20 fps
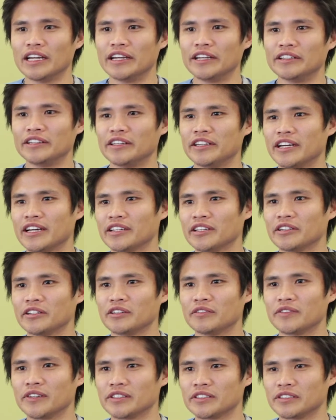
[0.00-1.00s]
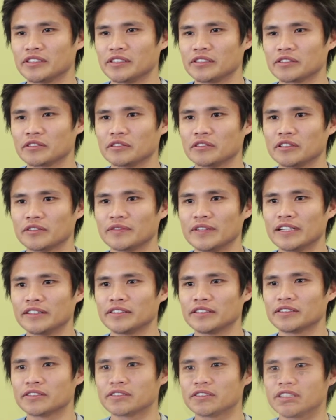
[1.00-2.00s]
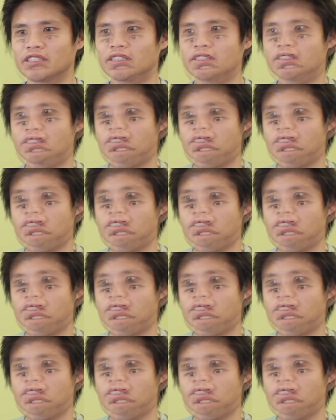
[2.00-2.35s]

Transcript: Indiana University School of Dentistry.